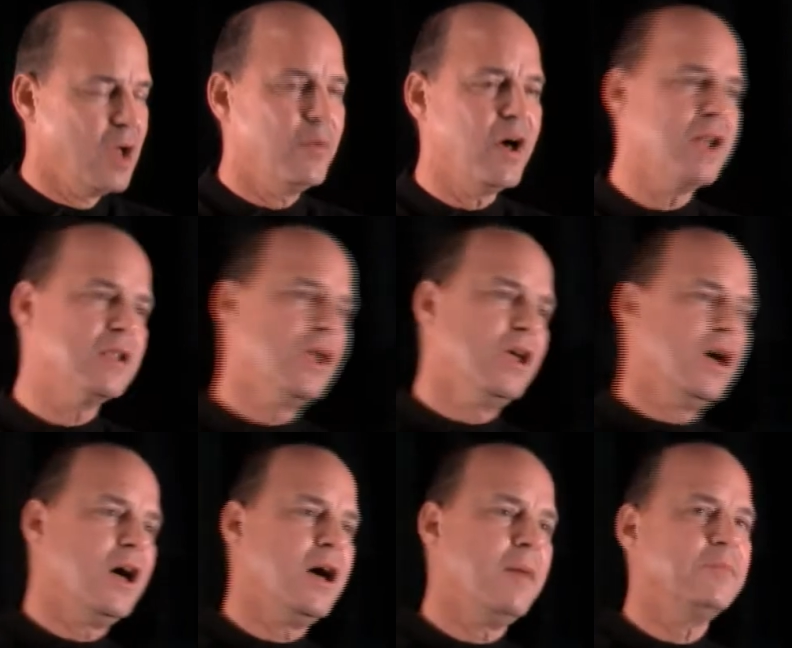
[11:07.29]
But
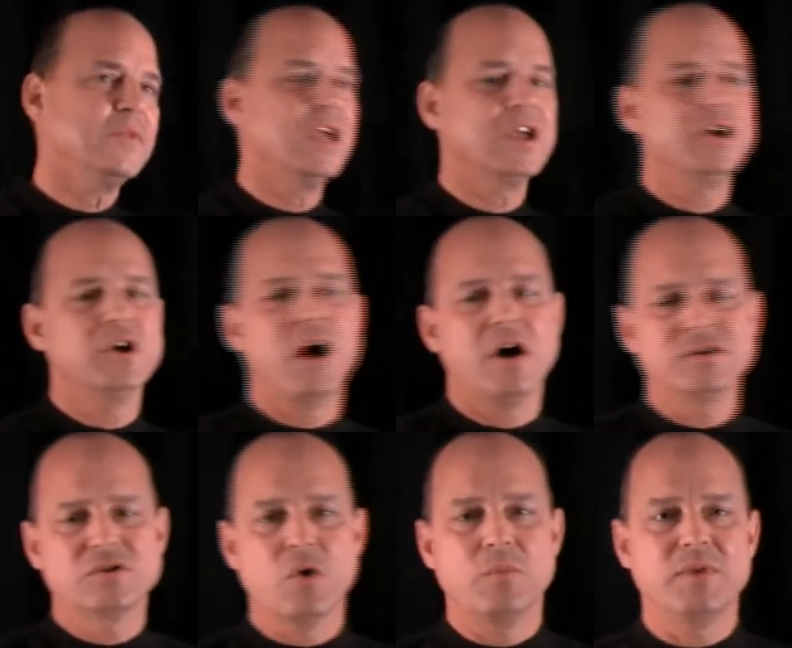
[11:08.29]
it could
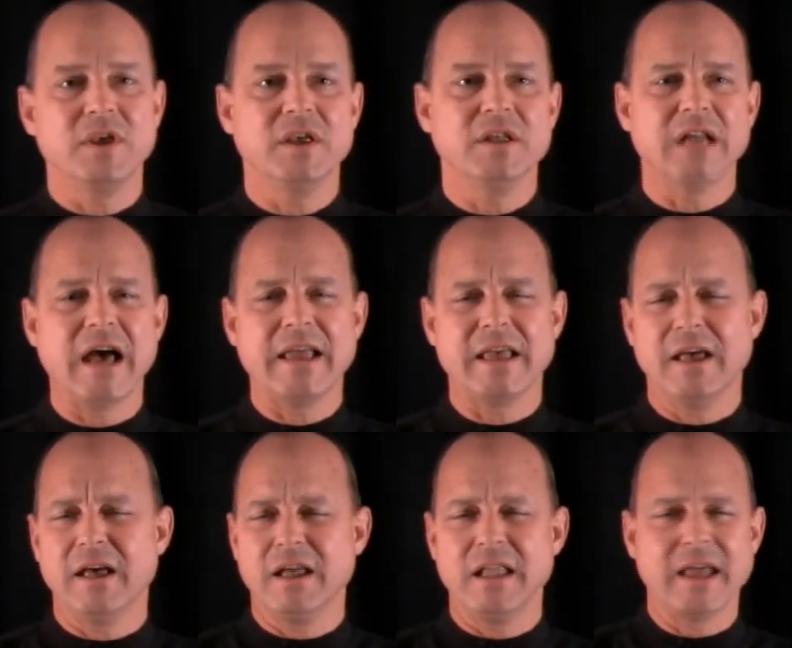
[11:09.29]
also be like
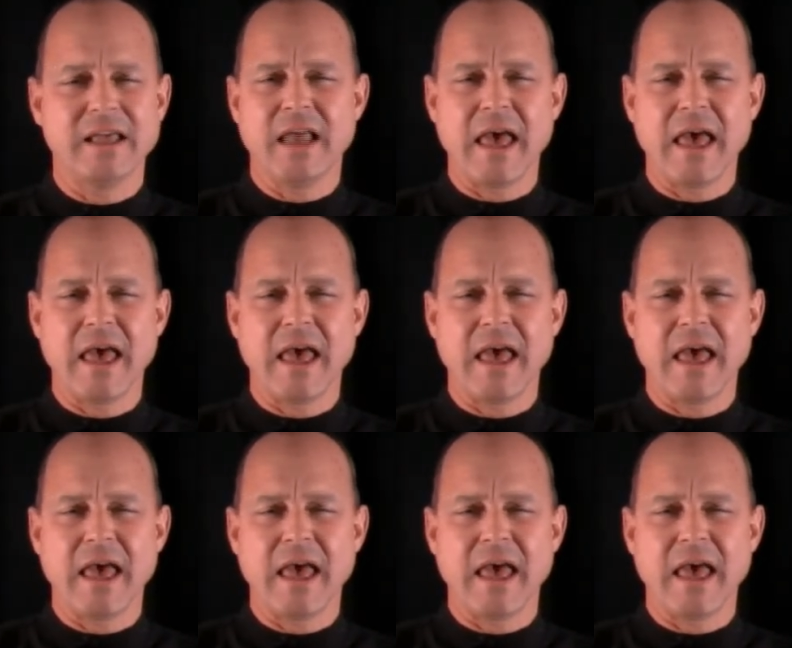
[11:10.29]
an